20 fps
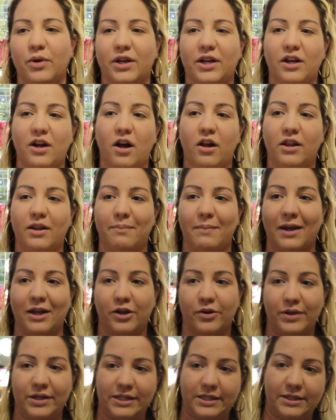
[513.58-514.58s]
work it all in my
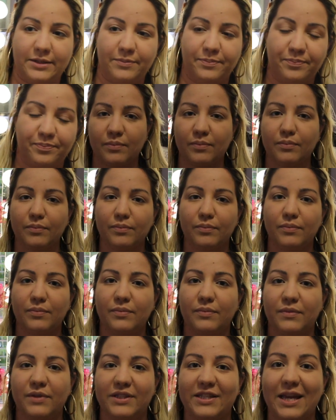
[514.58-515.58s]
crease.
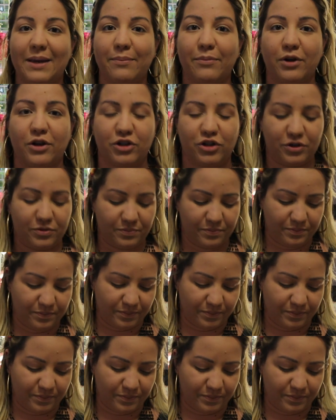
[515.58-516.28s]
Same brush.